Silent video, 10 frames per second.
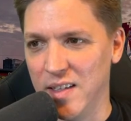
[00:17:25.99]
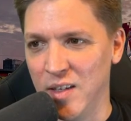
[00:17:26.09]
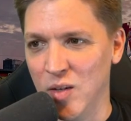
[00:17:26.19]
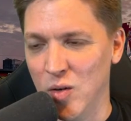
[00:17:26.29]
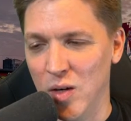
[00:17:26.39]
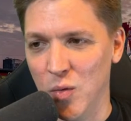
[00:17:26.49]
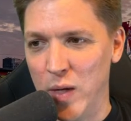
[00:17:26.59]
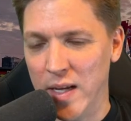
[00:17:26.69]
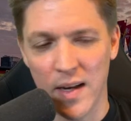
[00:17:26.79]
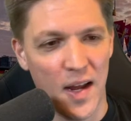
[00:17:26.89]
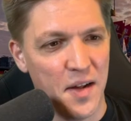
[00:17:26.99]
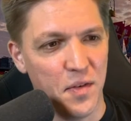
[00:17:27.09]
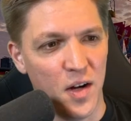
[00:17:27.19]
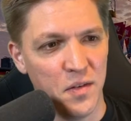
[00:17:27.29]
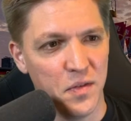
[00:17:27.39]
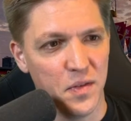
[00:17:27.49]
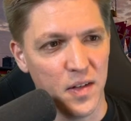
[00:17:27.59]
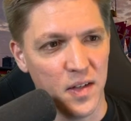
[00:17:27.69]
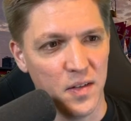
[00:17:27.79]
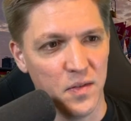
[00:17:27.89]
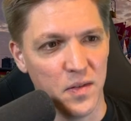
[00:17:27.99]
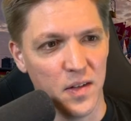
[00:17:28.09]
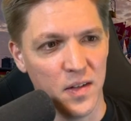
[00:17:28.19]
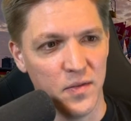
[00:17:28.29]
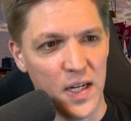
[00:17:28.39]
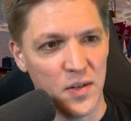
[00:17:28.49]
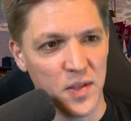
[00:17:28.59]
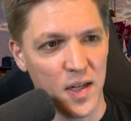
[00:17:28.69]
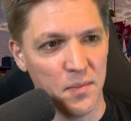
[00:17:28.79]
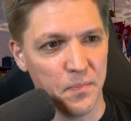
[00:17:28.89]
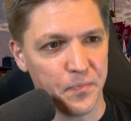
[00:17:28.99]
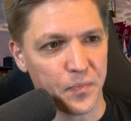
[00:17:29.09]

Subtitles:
a week and a half off of downtime.